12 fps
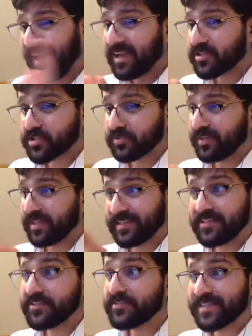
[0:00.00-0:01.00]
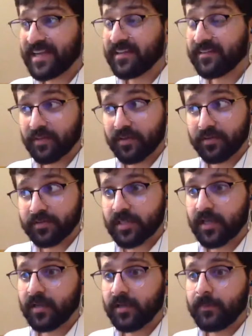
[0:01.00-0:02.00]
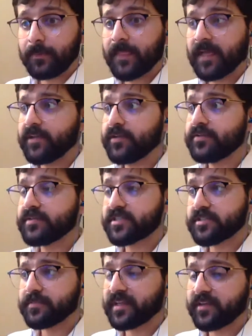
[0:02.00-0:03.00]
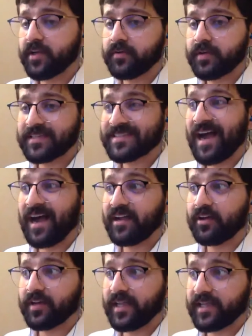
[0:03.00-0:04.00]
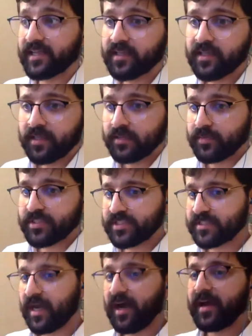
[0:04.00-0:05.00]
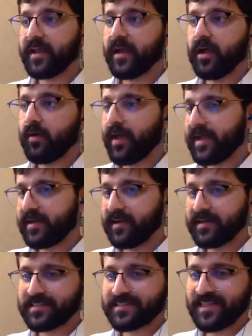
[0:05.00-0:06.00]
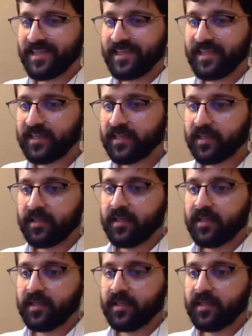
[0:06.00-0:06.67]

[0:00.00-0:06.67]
Actually, I didn't use any of those. I used something known as Ionic, which is IONIC,